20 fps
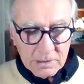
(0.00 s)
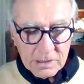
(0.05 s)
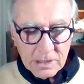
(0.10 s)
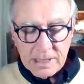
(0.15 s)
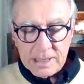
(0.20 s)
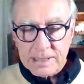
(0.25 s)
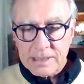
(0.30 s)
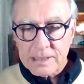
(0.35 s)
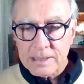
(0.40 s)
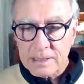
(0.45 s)

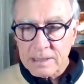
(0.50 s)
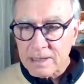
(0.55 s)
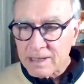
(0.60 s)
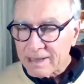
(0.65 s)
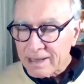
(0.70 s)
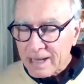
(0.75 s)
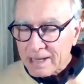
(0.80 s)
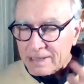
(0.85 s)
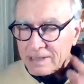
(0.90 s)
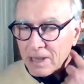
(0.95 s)
So
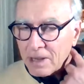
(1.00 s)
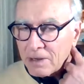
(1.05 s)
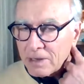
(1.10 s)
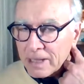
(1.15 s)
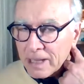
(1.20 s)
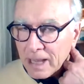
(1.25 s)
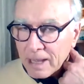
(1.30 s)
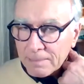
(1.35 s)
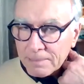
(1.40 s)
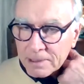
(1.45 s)
that's
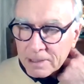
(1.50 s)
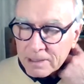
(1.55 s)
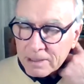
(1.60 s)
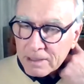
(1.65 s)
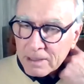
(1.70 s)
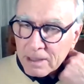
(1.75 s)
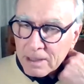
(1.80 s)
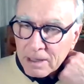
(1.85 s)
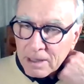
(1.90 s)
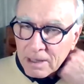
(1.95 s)
only
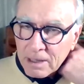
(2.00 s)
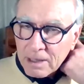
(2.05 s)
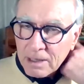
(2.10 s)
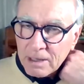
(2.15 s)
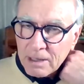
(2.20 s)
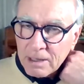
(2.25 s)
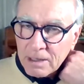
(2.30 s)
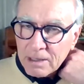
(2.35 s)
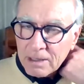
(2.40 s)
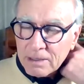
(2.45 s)
happened
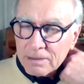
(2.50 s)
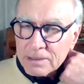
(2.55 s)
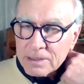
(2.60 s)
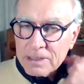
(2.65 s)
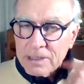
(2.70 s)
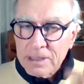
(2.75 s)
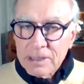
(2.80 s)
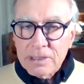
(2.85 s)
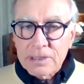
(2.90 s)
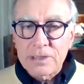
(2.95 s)

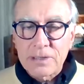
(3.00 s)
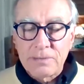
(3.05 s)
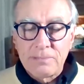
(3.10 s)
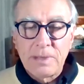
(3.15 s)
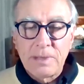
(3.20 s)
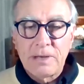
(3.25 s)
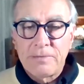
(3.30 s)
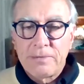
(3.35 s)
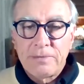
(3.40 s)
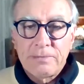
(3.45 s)
since
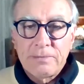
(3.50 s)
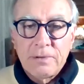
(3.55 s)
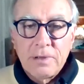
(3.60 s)
the